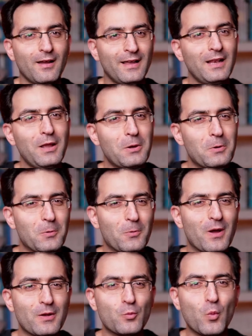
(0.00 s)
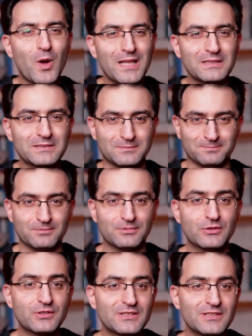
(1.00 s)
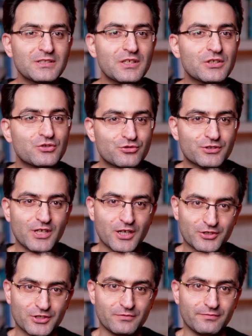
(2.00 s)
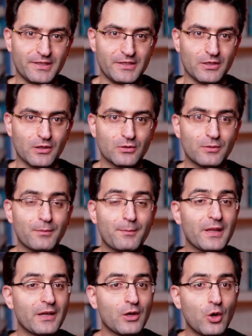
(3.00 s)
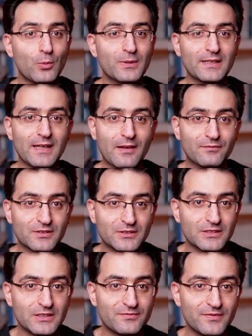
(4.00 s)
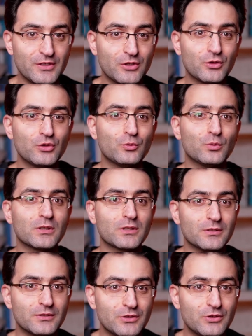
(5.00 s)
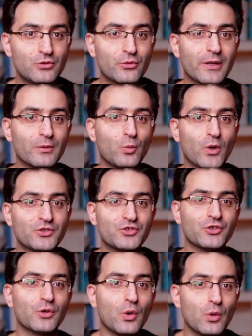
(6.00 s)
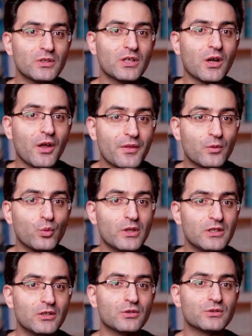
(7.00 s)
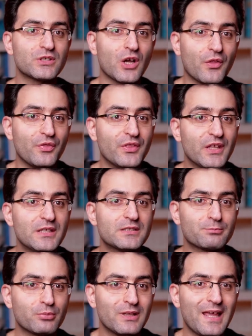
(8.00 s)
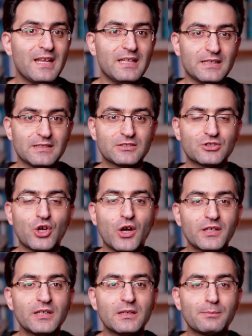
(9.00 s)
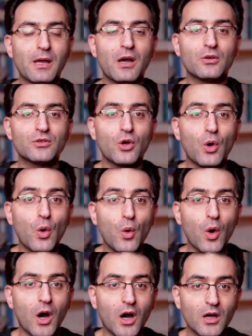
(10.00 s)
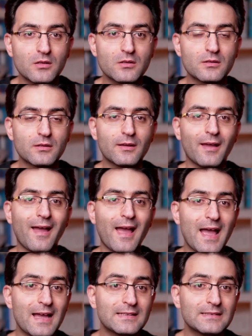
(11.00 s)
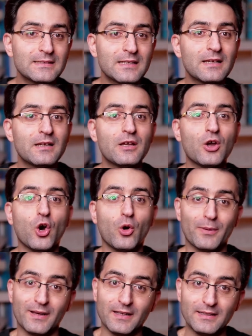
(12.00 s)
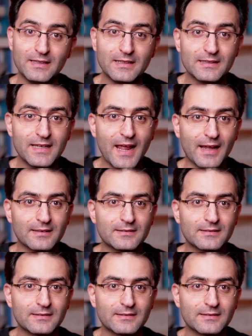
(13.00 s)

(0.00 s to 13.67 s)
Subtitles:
Hello and welcome. So this is an introduction video, but I hope that after this video you will continue on watching all the other videos on this playlist talking about OAuth and OpenID Connect.